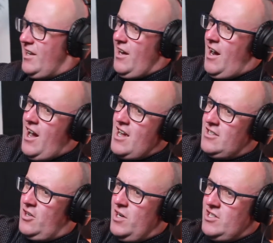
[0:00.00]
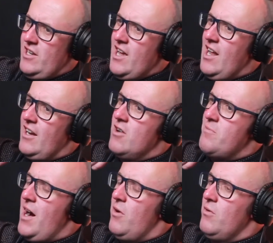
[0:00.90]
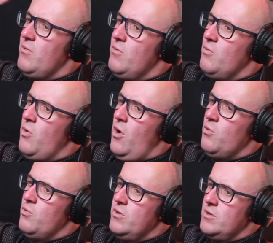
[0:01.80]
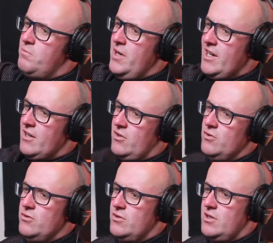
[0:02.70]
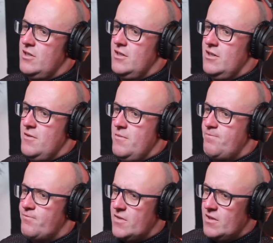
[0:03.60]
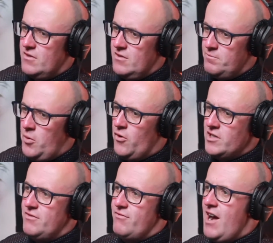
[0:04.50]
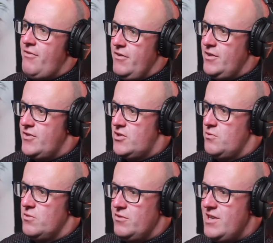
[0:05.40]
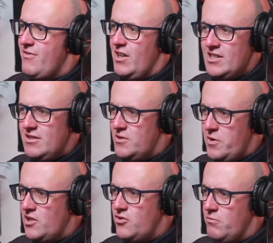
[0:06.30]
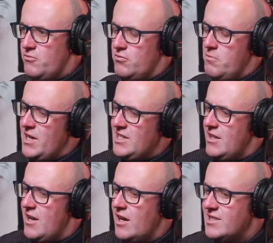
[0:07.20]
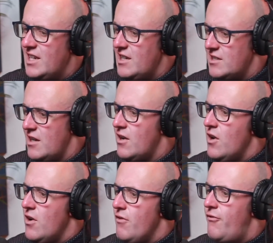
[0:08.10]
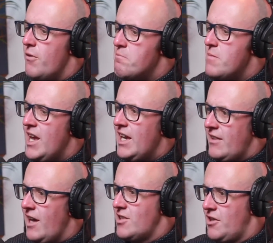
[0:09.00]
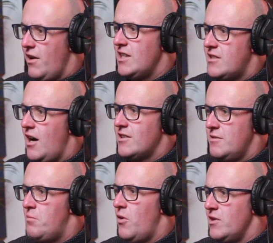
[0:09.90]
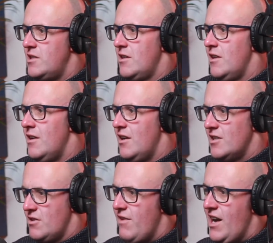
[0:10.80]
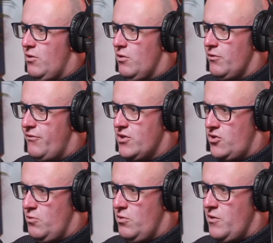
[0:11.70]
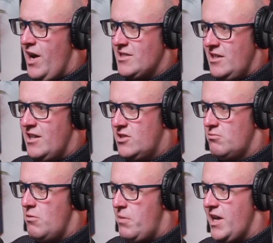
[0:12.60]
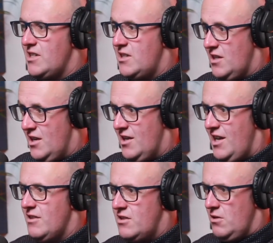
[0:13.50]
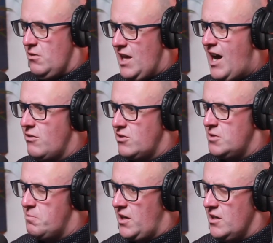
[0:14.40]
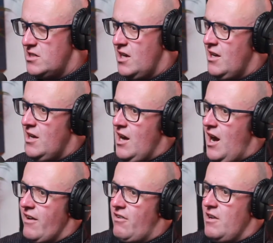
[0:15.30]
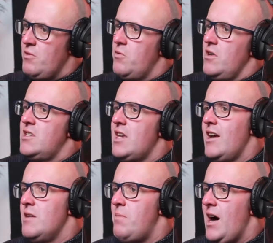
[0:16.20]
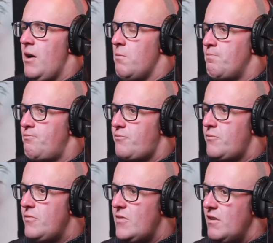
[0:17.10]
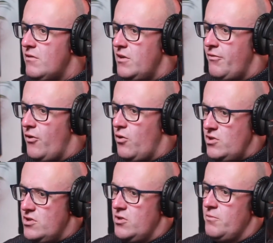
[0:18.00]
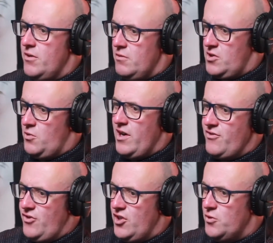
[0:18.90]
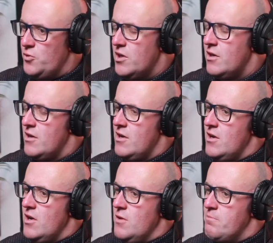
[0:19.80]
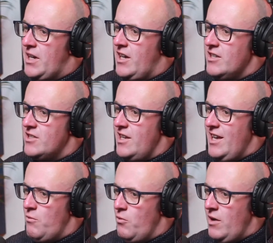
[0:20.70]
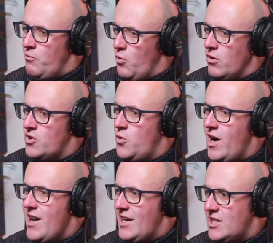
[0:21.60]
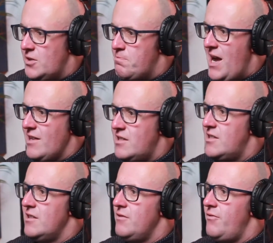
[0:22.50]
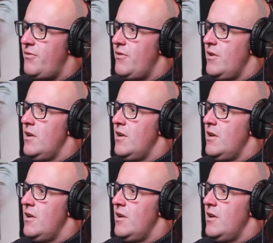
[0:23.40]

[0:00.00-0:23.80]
I asked the question earlier about what would be a good point of reference for someone who'd never listened to any drum and bass in the 90s. For me, that's a great starting point as a record for someone who hasn't heard drum and bass in the 2000s, because I agree with what you're saying about you forging something that was quite new, because it was quite an expansive